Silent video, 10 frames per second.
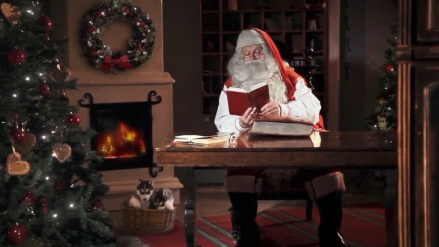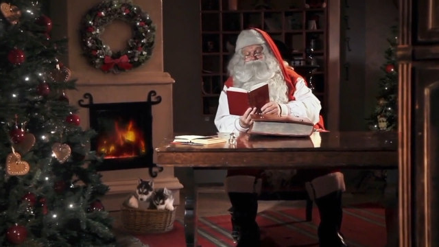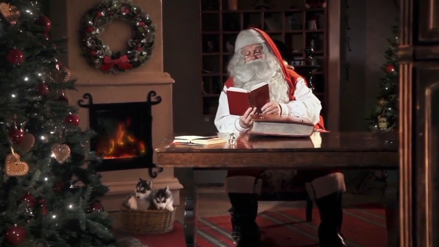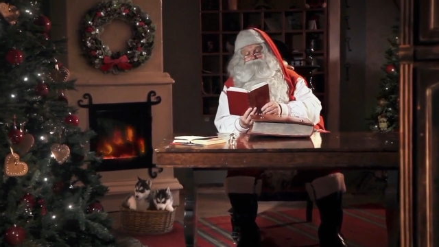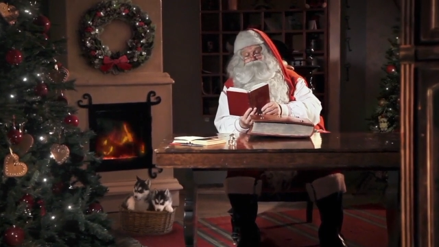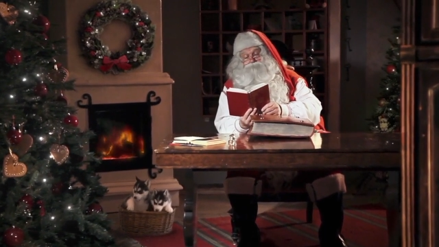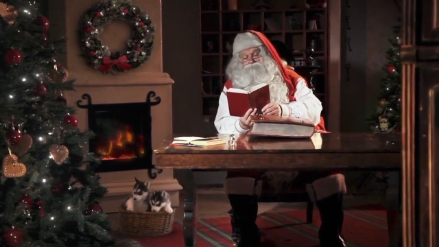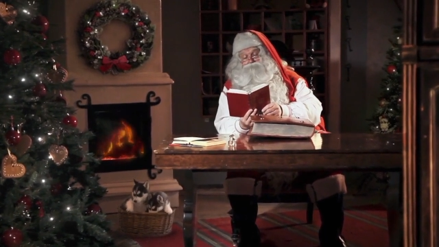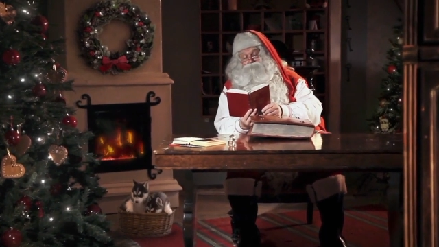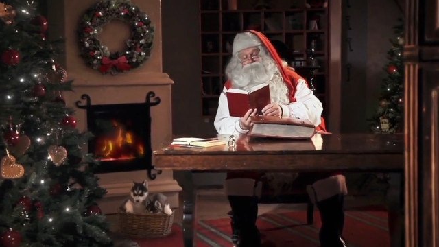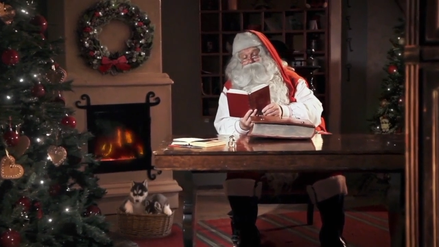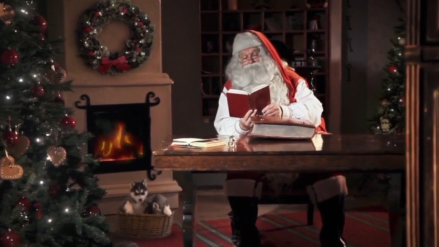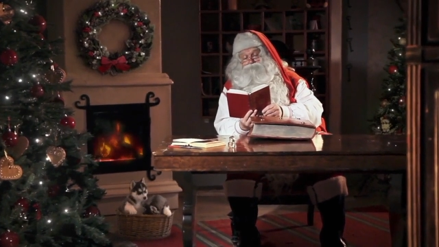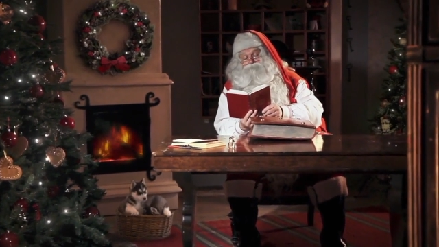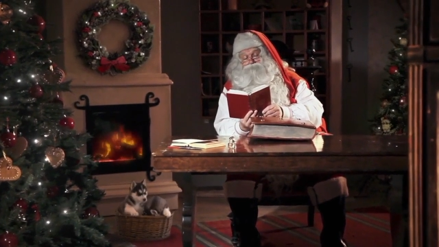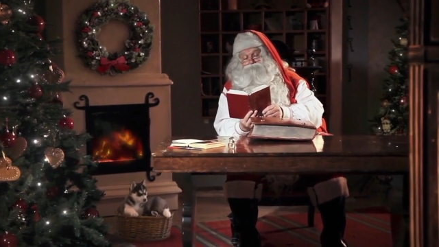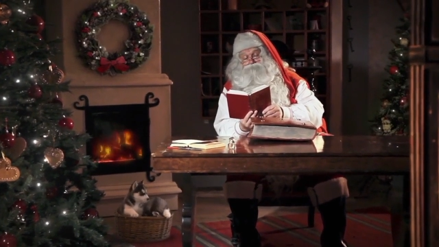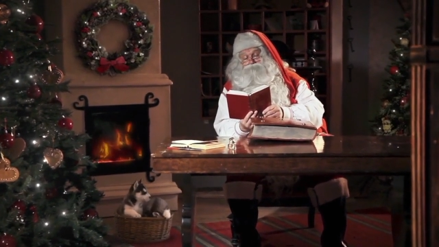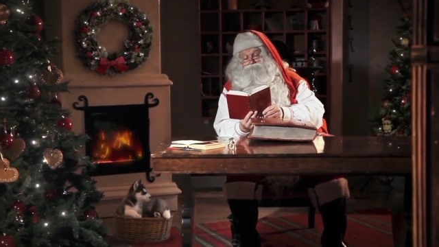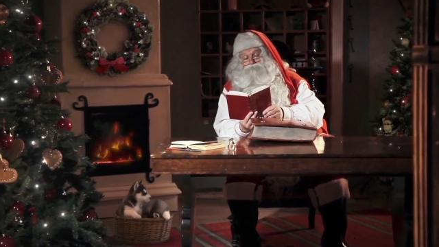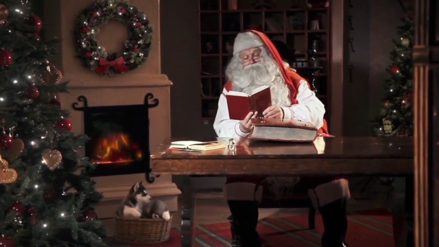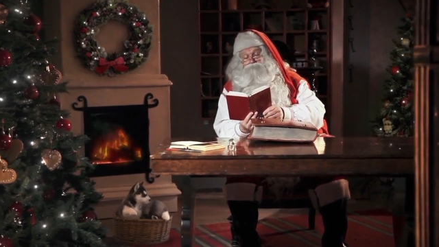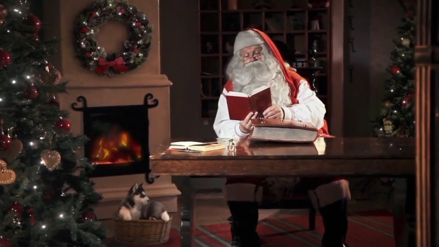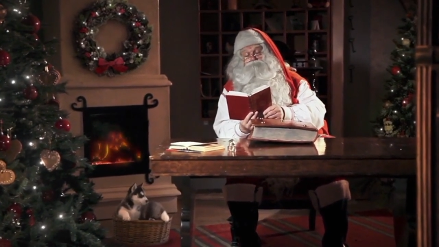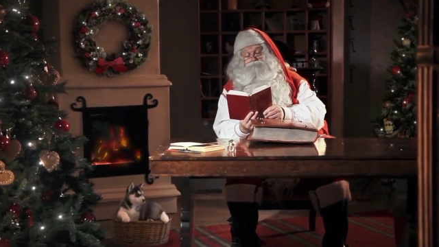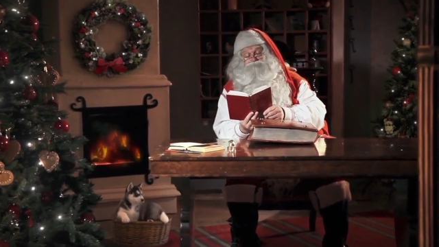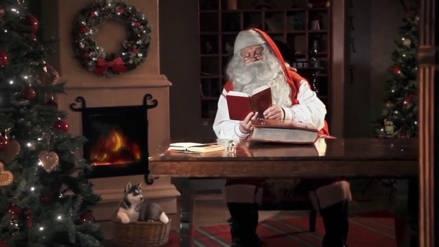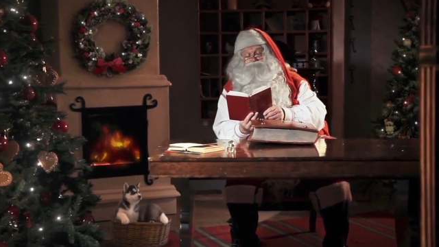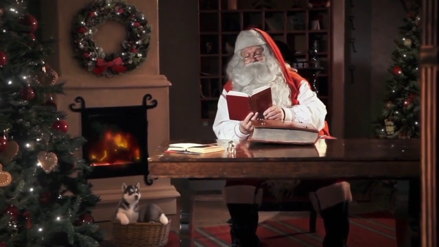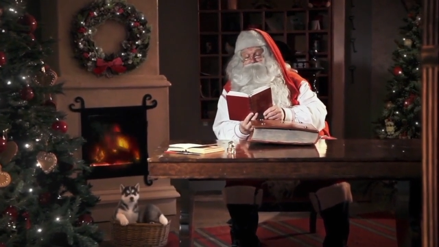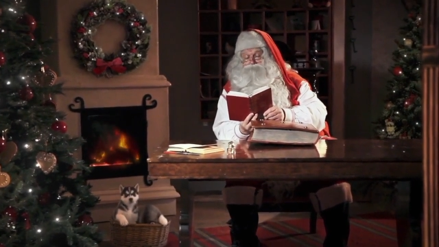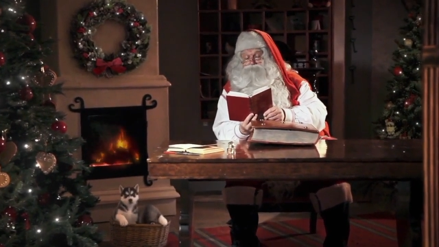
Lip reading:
Nobody's mouth can be seen.